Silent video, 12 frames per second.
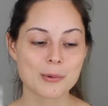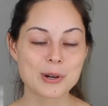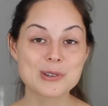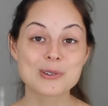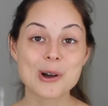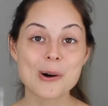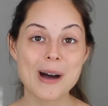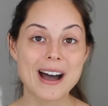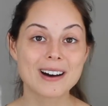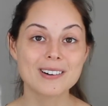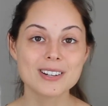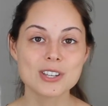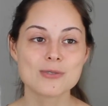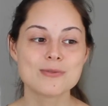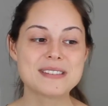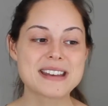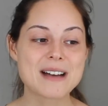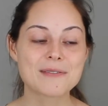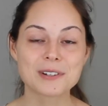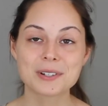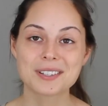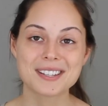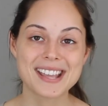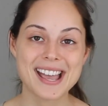When you go out, you never
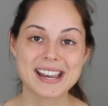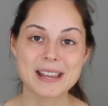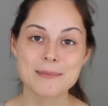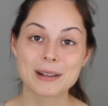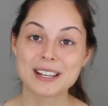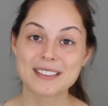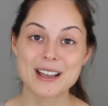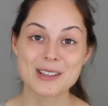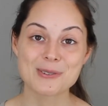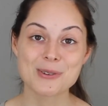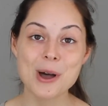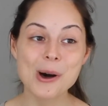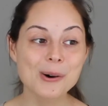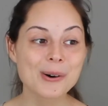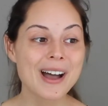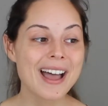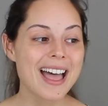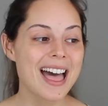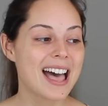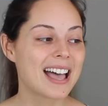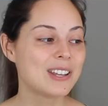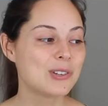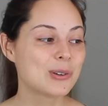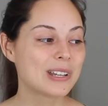see anybody that you know,
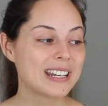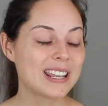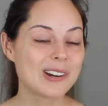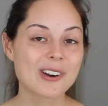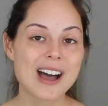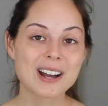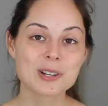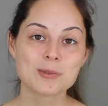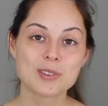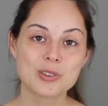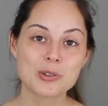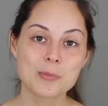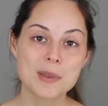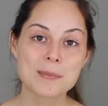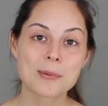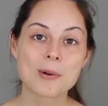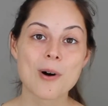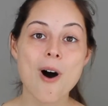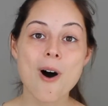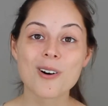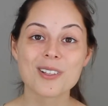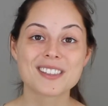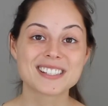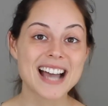and you can interact with new people
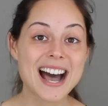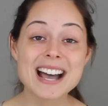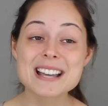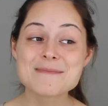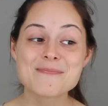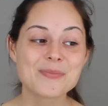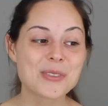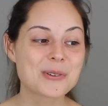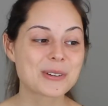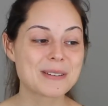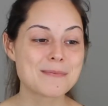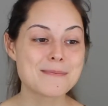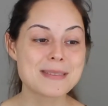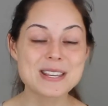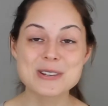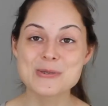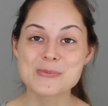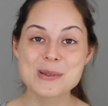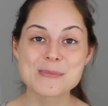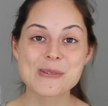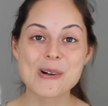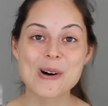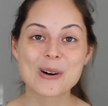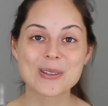all the time. You can meet new
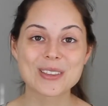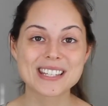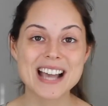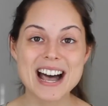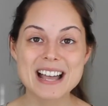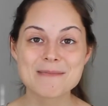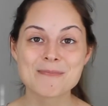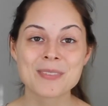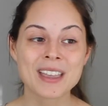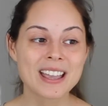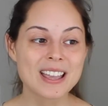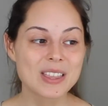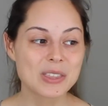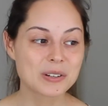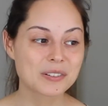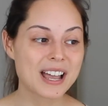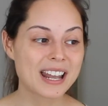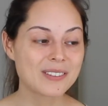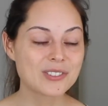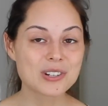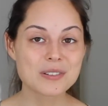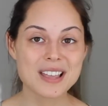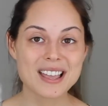people all the time. There's kind of just